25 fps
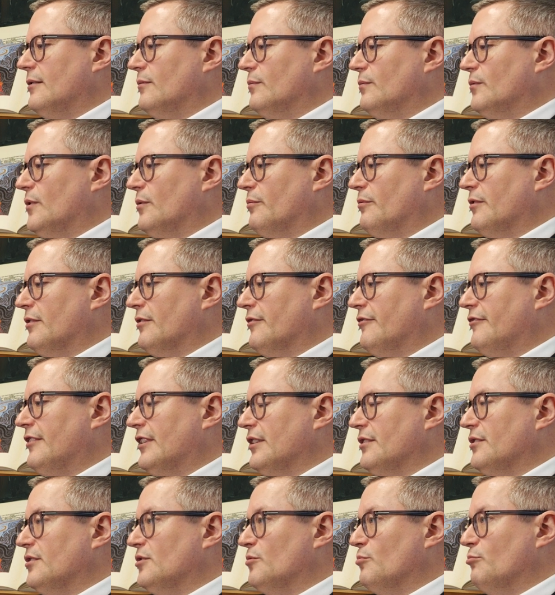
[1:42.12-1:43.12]
what we
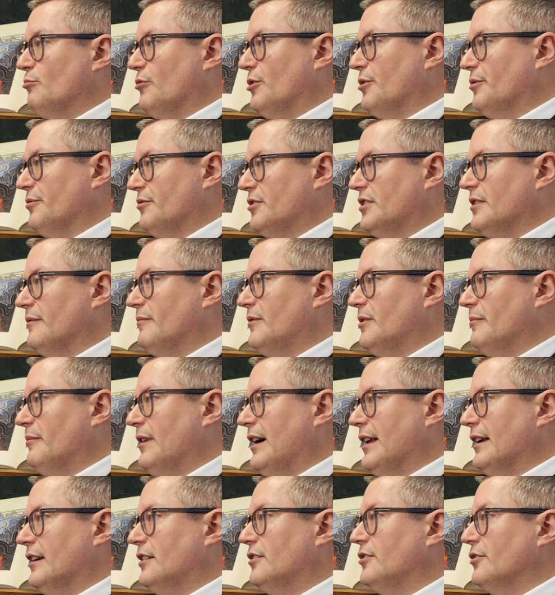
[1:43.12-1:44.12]
refer to as
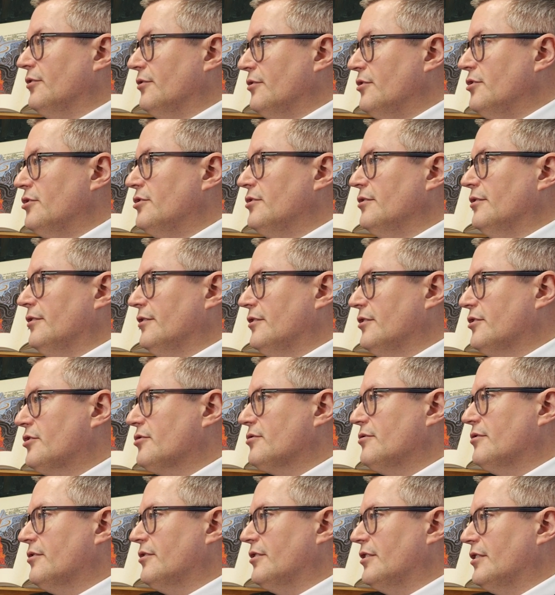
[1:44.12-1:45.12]
monosymptomatic delusional
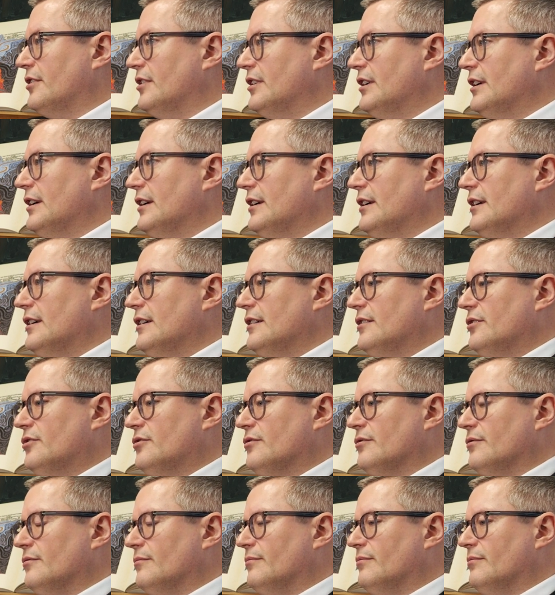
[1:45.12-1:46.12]
disorder.
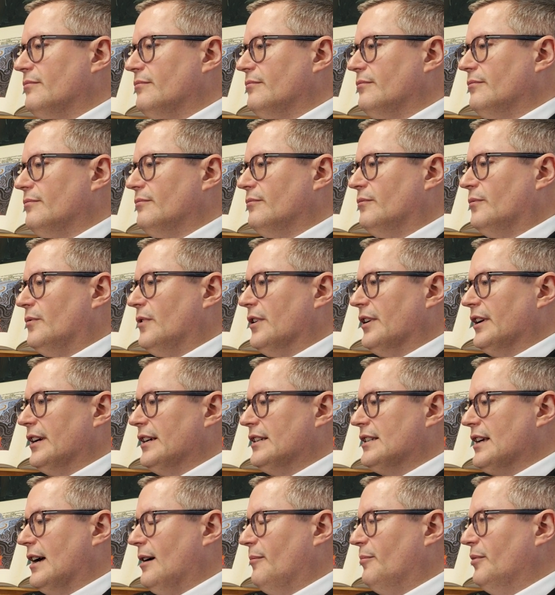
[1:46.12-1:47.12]
So one
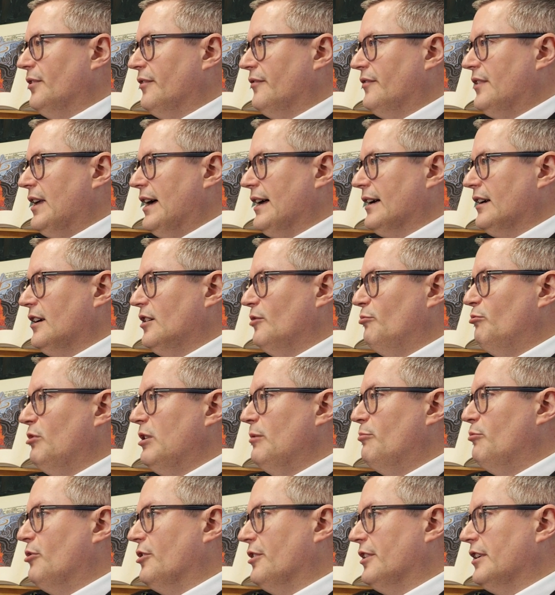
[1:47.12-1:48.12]
example of that could be
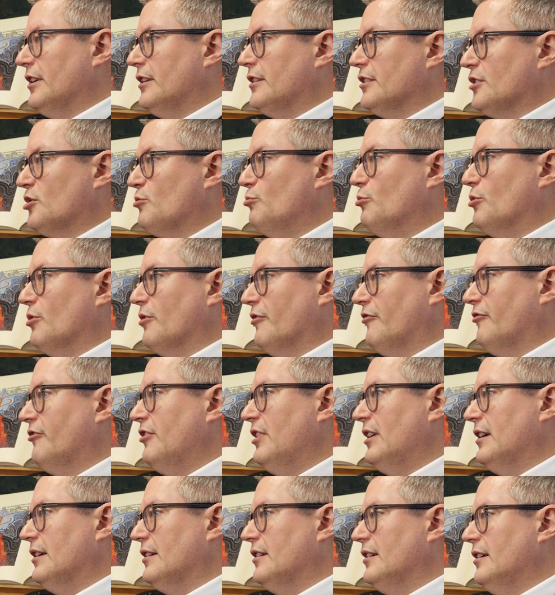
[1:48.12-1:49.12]
body
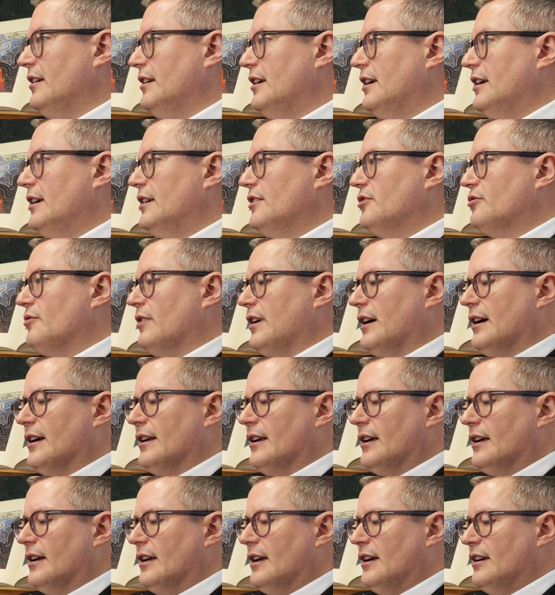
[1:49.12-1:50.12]
dysmorphia. So I had
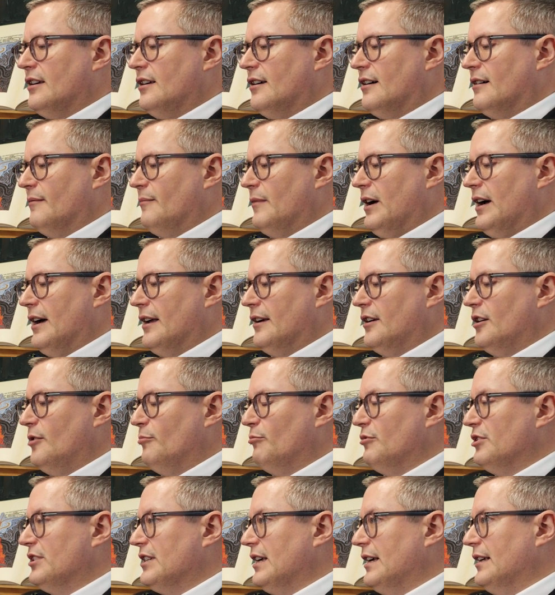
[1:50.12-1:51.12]
a young man who
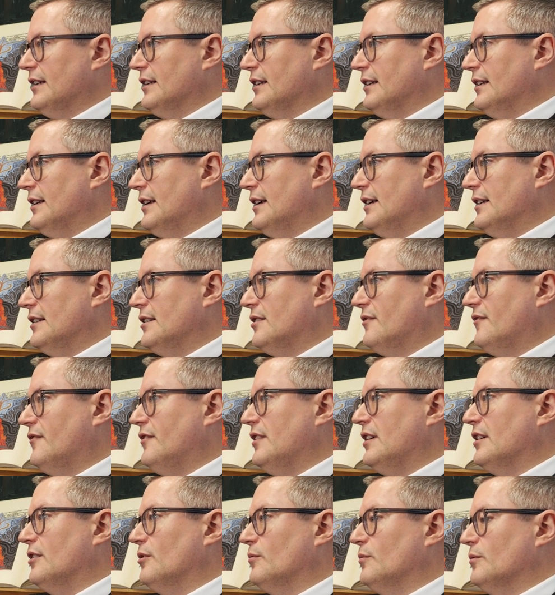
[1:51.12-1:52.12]
presented, and his
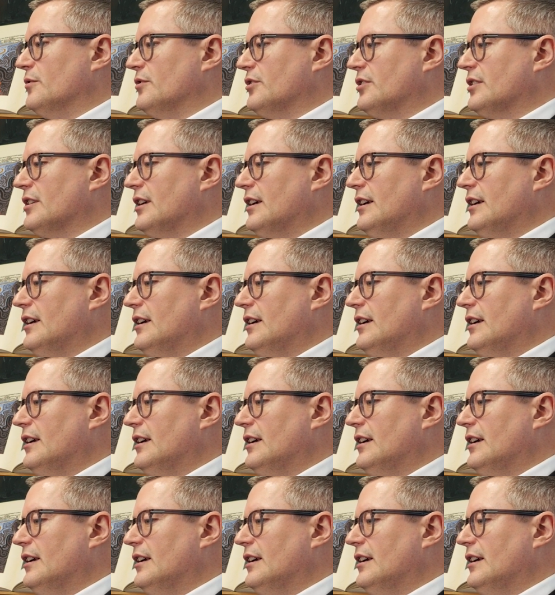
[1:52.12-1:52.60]
fear was